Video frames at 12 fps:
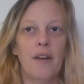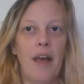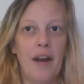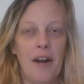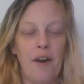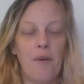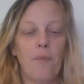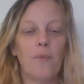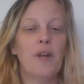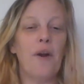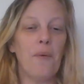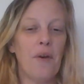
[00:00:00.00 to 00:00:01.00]
and
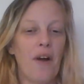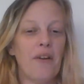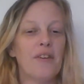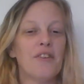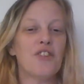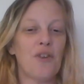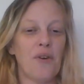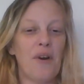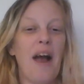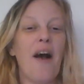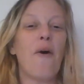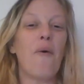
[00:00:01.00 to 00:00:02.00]
not sure
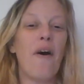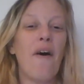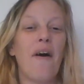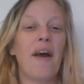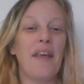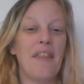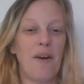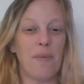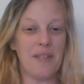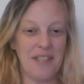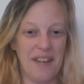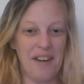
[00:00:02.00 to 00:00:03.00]
how high that
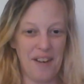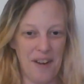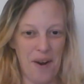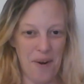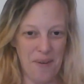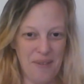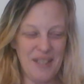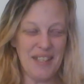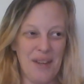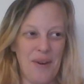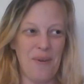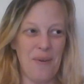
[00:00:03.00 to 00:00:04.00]
was gonna go.
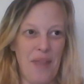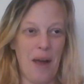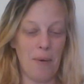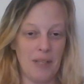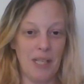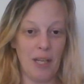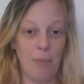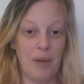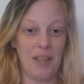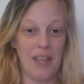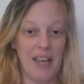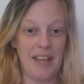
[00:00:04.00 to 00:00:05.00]
So that was a little bit
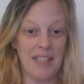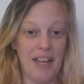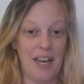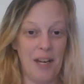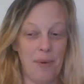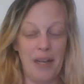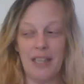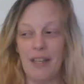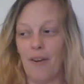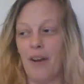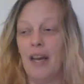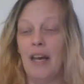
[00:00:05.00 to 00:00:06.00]
of the anxiety right
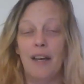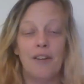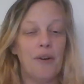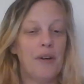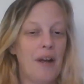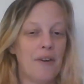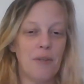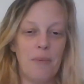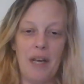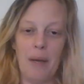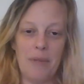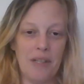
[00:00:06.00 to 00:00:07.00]
there. Turned out to
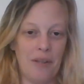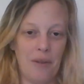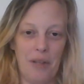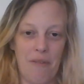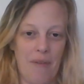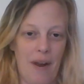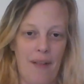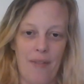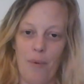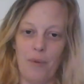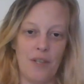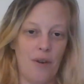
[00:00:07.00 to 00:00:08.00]
be absolutely fine.
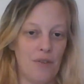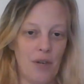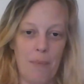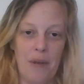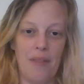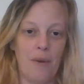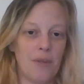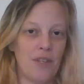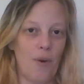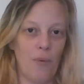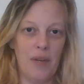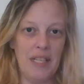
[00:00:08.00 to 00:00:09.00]
There was no tripping. There was
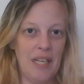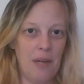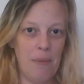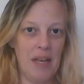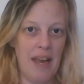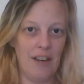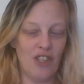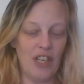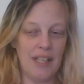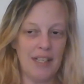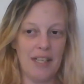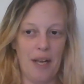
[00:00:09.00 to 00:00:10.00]
no reason to be
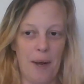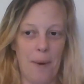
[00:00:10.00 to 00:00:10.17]
anxious.